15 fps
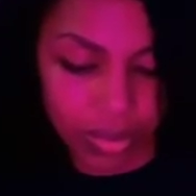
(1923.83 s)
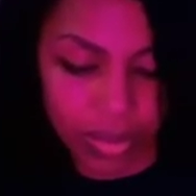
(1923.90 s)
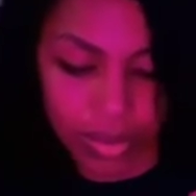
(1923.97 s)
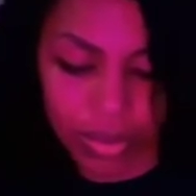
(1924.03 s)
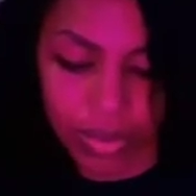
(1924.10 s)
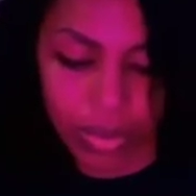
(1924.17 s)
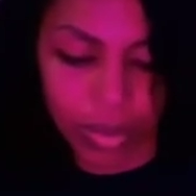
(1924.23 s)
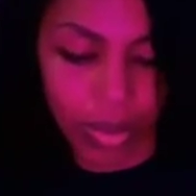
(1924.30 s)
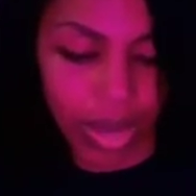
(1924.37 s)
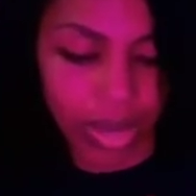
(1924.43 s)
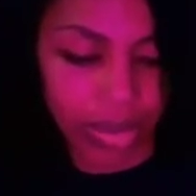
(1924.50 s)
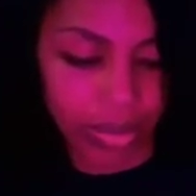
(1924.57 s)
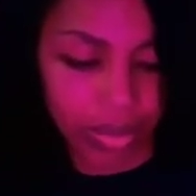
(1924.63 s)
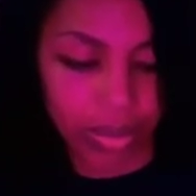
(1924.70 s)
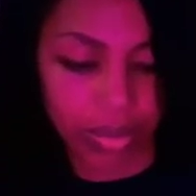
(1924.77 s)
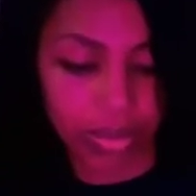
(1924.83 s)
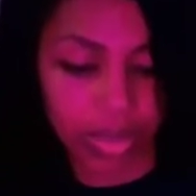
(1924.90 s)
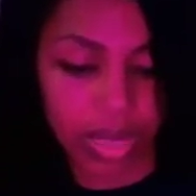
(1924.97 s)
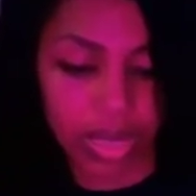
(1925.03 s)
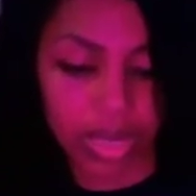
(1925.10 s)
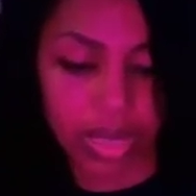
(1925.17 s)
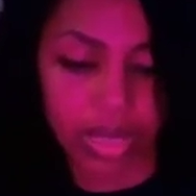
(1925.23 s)
Ooh, Pile
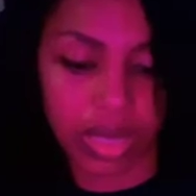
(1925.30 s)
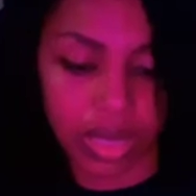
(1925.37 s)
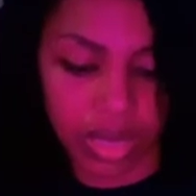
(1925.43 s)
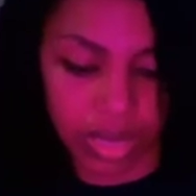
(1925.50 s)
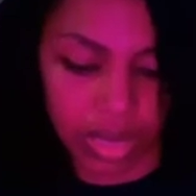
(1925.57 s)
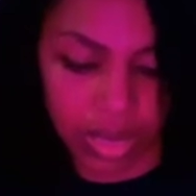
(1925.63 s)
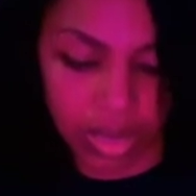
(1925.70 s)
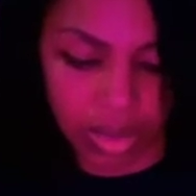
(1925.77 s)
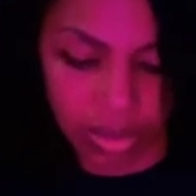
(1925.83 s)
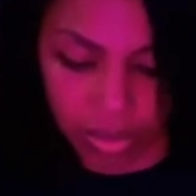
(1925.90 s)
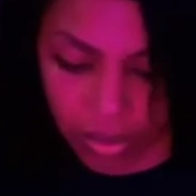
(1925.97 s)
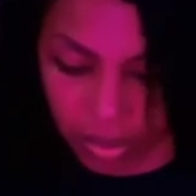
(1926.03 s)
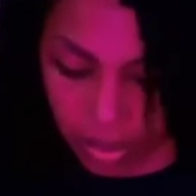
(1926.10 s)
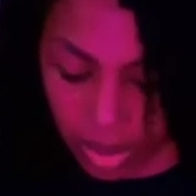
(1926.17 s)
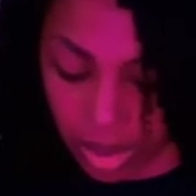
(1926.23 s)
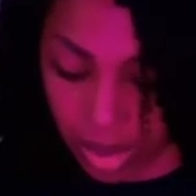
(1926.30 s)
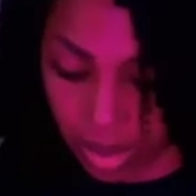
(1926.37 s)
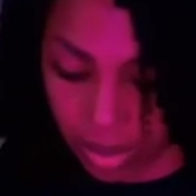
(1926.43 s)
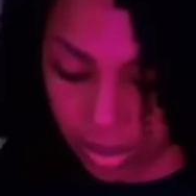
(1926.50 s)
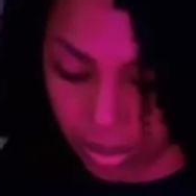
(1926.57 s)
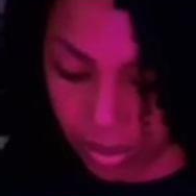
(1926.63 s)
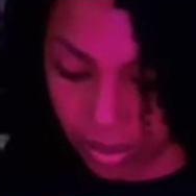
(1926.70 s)
3.
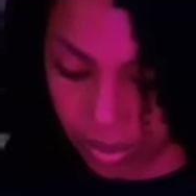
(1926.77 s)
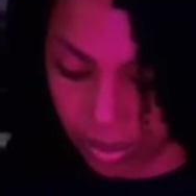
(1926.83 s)
Wow.